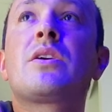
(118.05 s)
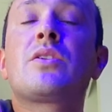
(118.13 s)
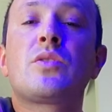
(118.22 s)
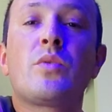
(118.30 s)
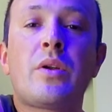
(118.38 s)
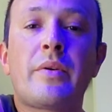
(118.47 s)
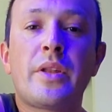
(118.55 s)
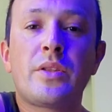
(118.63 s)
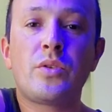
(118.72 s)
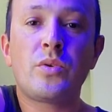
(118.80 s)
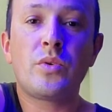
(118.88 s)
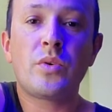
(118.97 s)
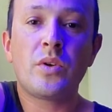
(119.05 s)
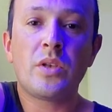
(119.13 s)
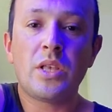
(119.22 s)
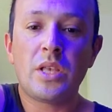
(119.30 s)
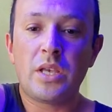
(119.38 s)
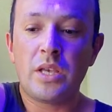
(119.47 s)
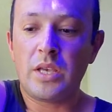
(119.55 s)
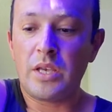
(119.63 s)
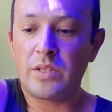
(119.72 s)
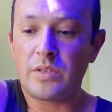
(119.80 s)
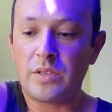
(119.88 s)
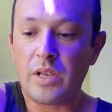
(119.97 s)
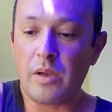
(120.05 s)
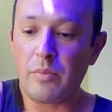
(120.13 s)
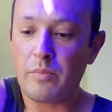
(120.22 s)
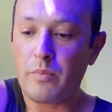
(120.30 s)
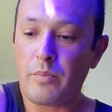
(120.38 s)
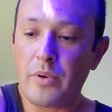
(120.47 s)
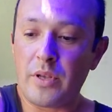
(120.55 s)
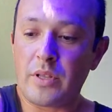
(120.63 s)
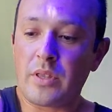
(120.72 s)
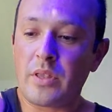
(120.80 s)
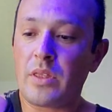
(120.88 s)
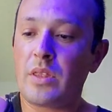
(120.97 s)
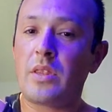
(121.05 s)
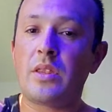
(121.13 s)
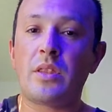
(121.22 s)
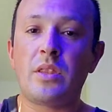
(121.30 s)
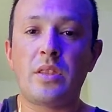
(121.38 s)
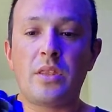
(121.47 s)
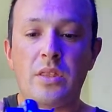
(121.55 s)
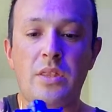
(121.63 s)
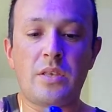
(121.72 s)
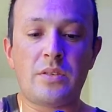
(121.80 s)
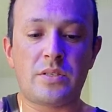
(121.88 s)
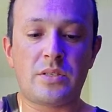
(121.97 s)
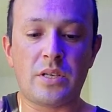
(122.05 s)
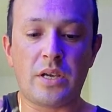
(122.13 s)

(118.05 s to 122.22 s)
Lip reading: So what I'm gonna do, it's put this